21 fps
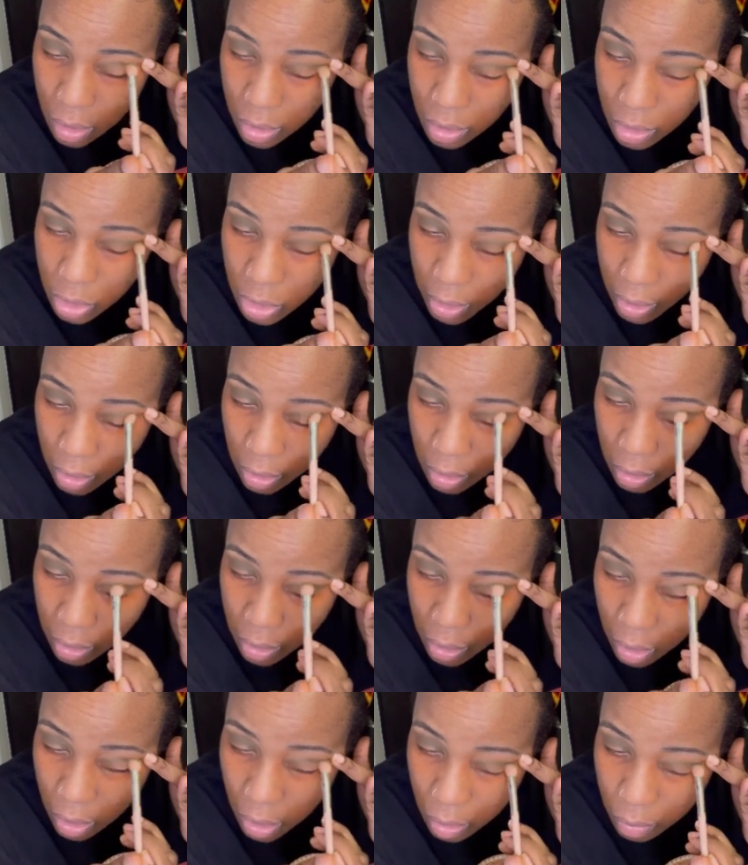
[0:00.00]
gently
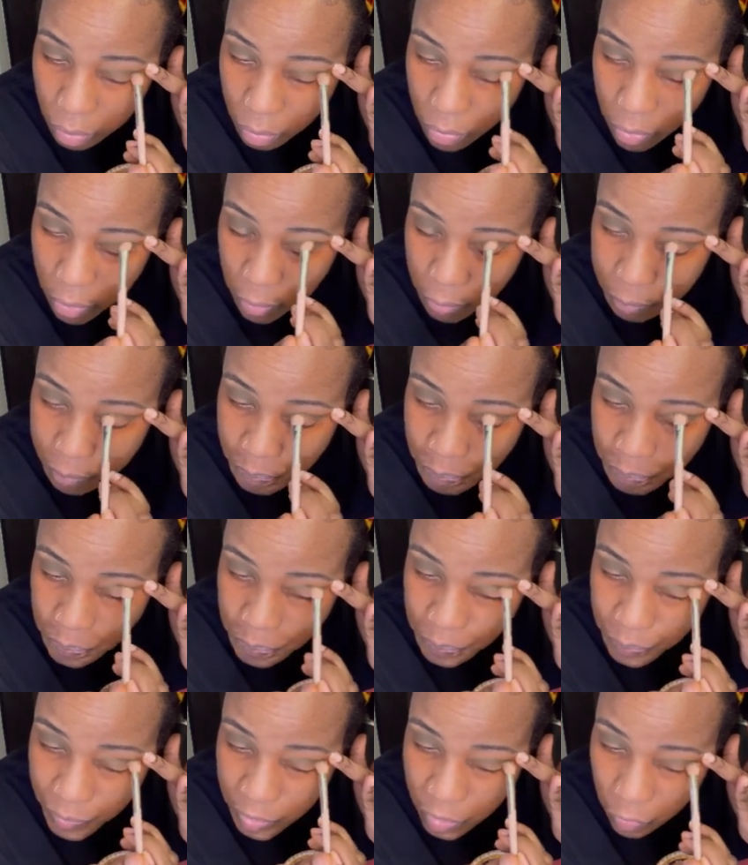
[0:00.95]
come
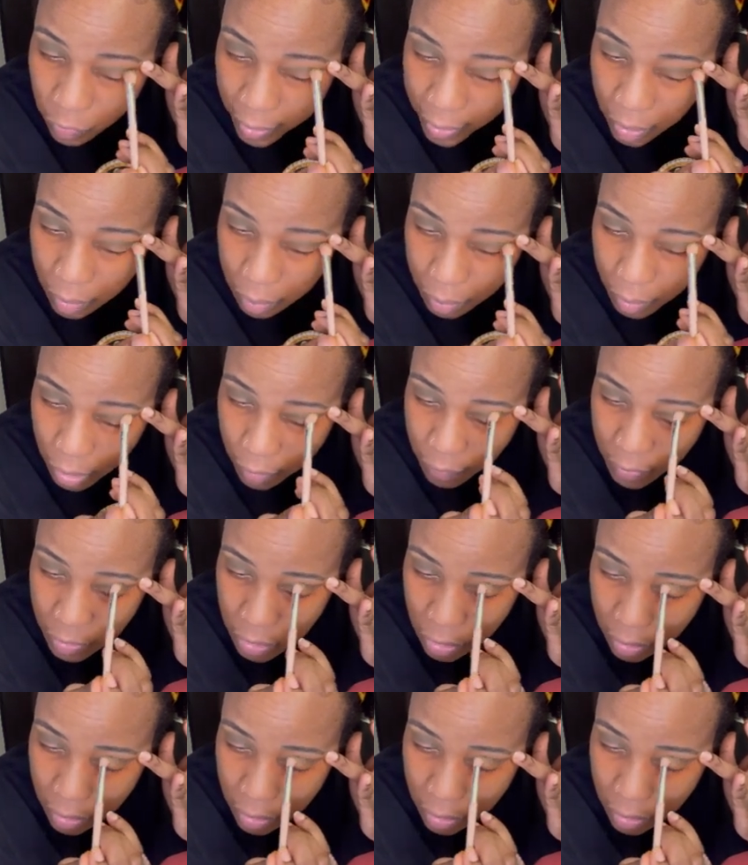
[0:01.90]
right above it so